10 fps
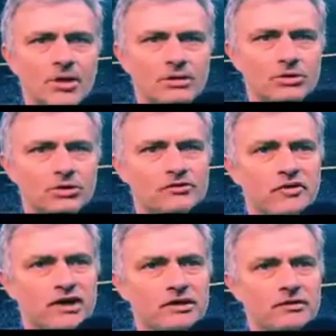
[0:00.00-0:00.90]
to this
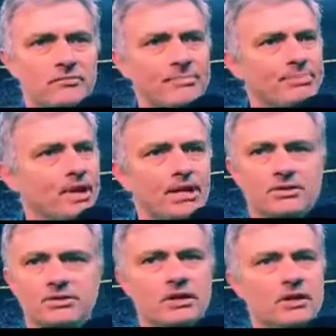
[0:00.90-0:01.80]
final. My
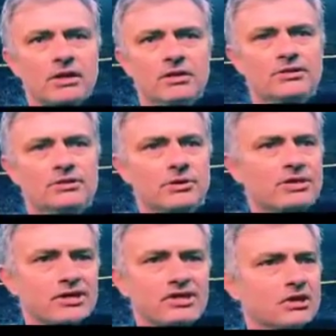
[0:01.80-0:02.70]
players,
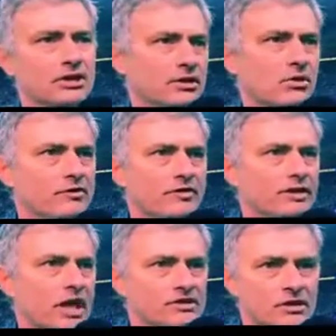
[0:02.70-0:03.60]
strategically, they were
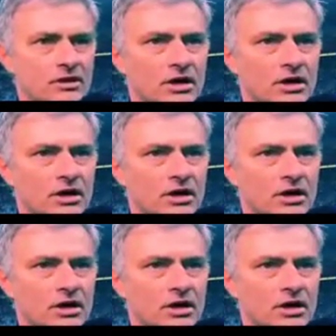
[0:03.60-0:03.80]
fantastic.